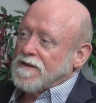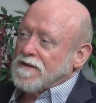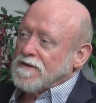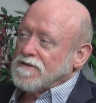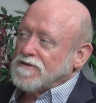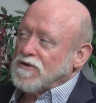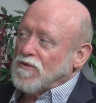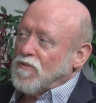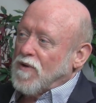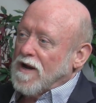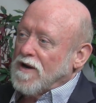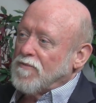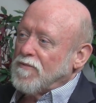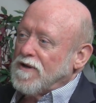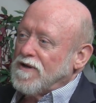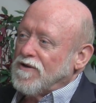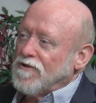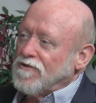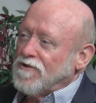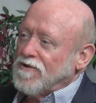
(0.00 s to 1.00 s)
So why don't we
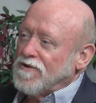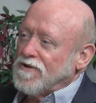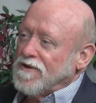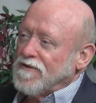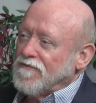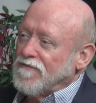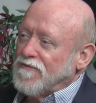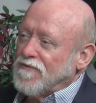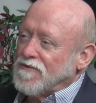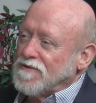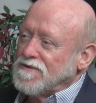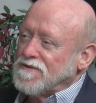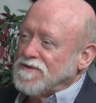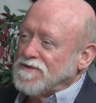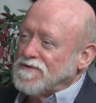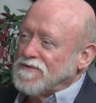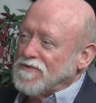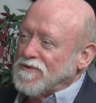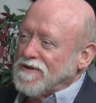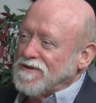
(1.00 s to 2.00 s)
go looking for
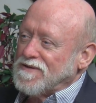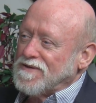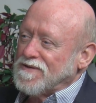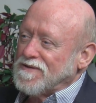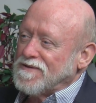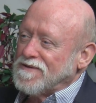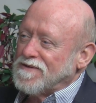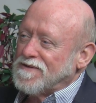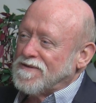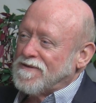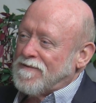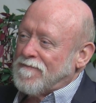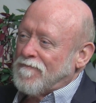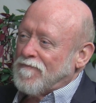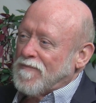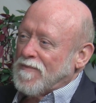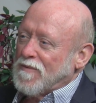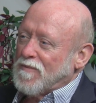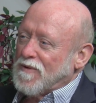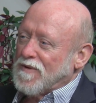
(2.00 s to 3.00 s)
situations
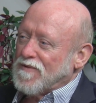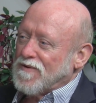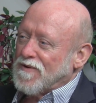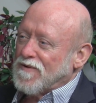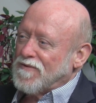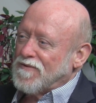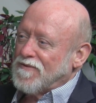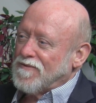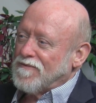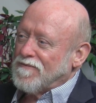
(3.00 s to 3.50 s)
where there are